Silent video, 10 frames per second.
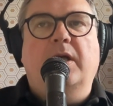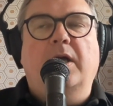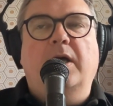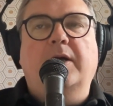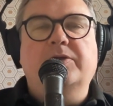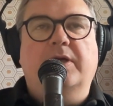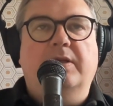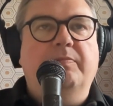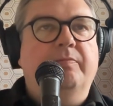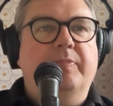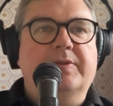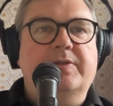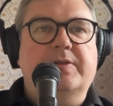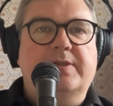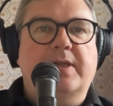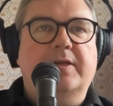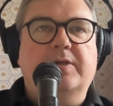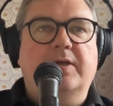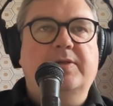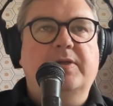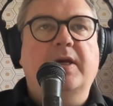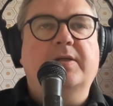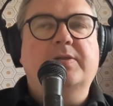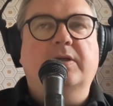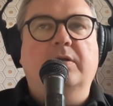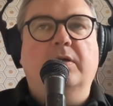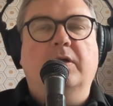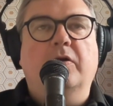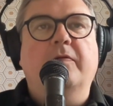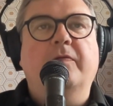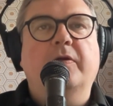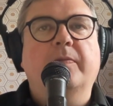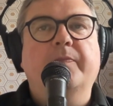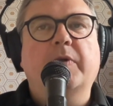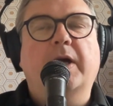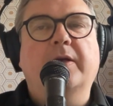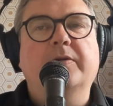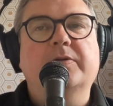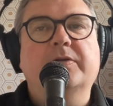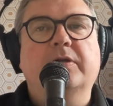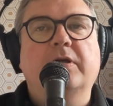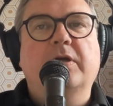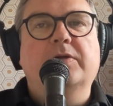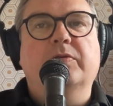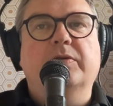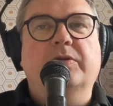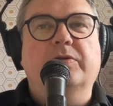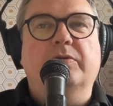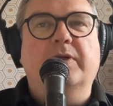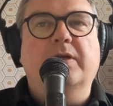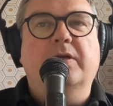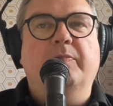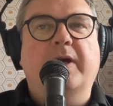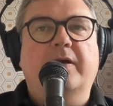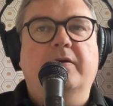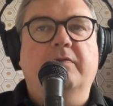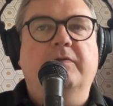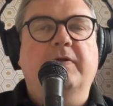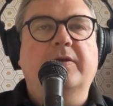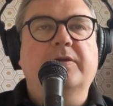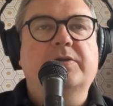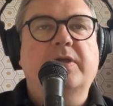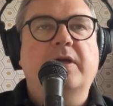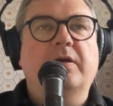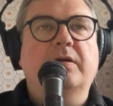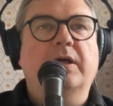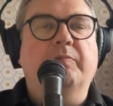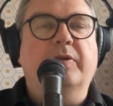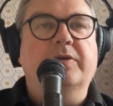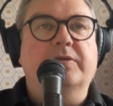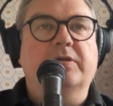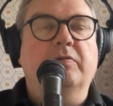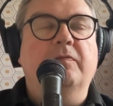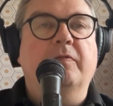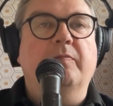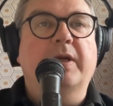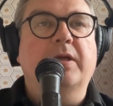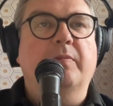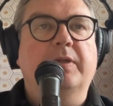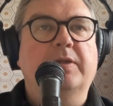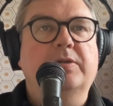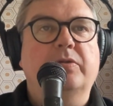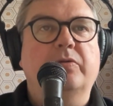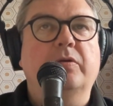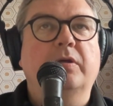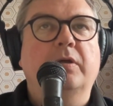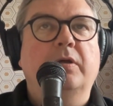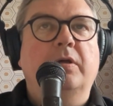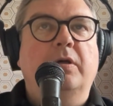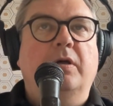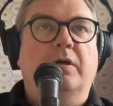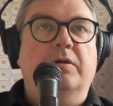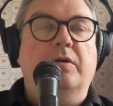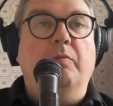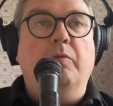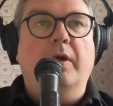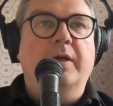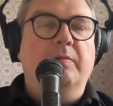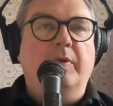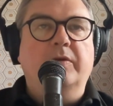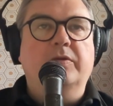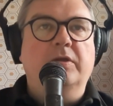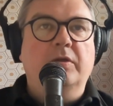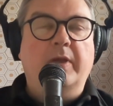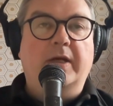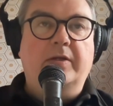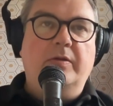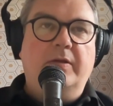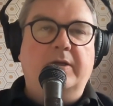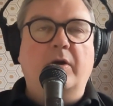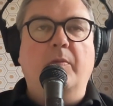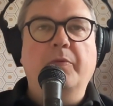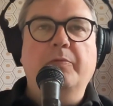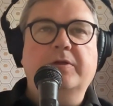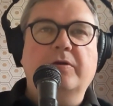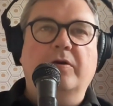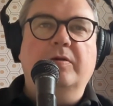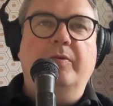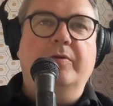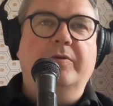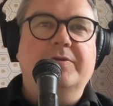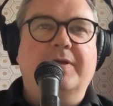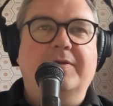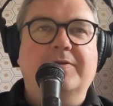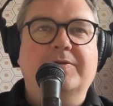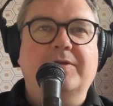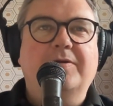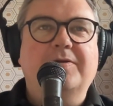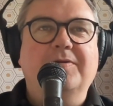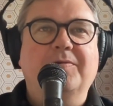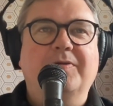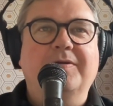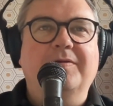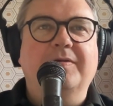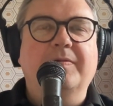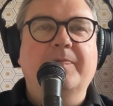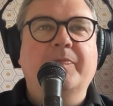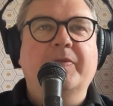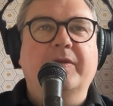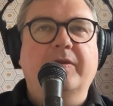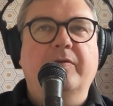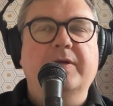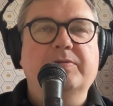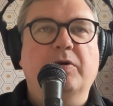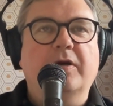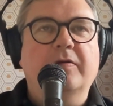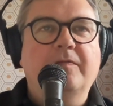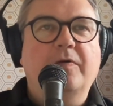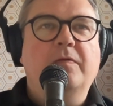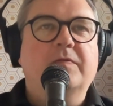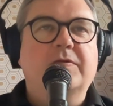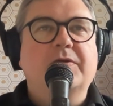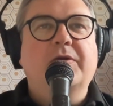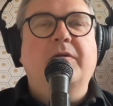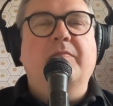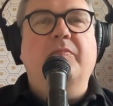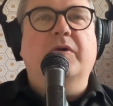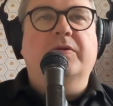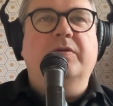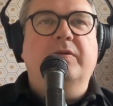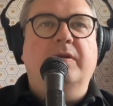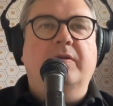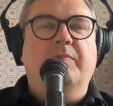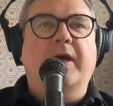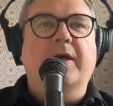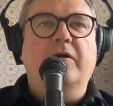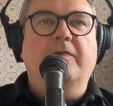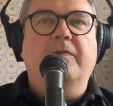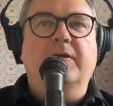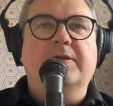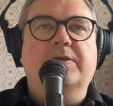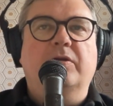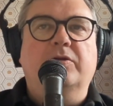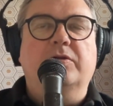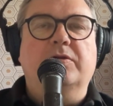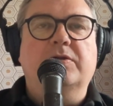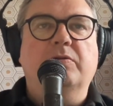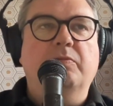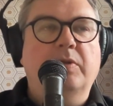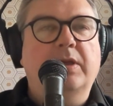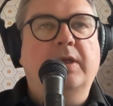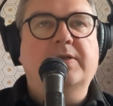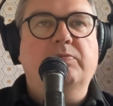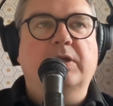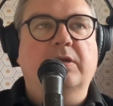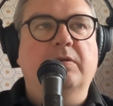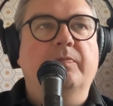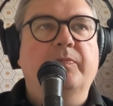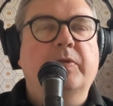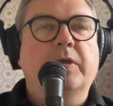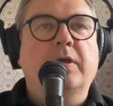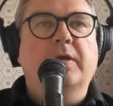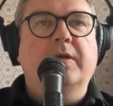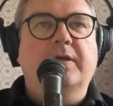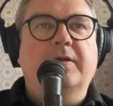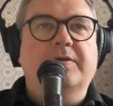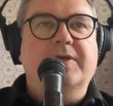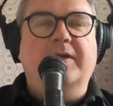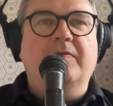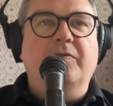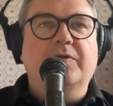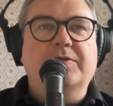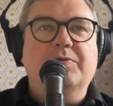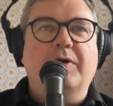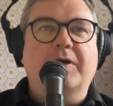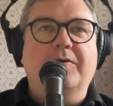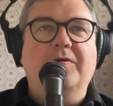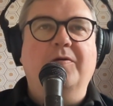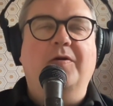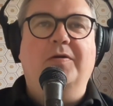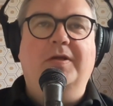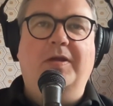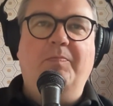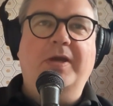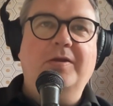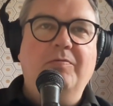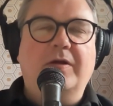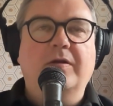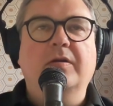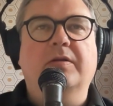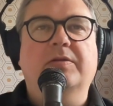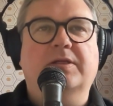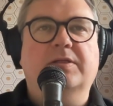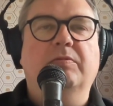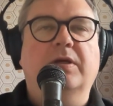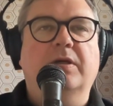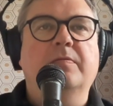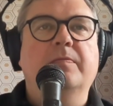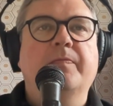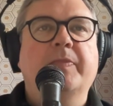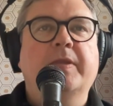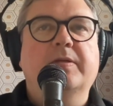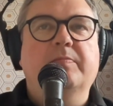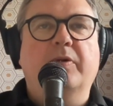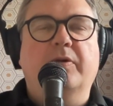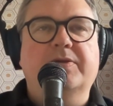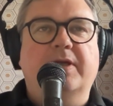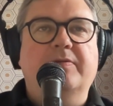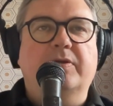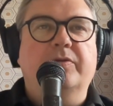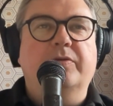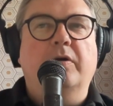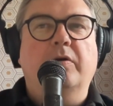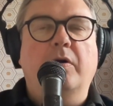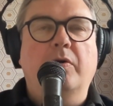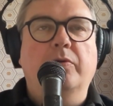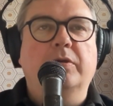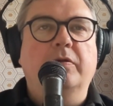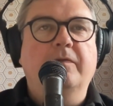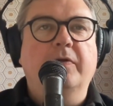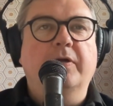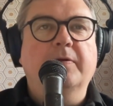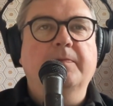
agile businesses like JCS can offer, and so there's a real competitive advantage there. But it's for many companies who are worried about that hump we talked about at the start. There is work involved, but the payoff is not just, yes, we can send invoices quicker or get paid quicker. It's actually we can put ourselves onto a whole new footing,